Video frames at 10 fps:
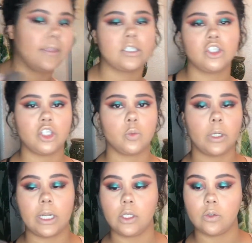And this is just
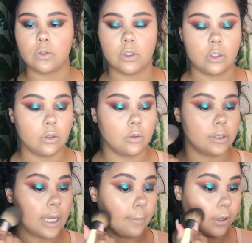what I used to
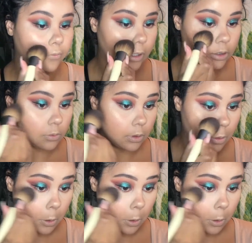set my face with